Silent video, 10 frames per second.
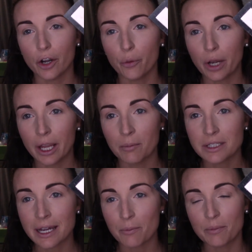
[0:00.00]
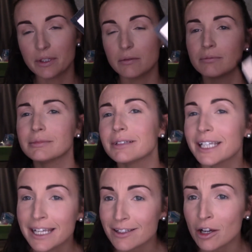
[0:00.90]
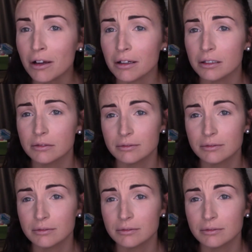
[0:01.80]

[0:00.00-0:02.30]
Name Tap. I can't talk.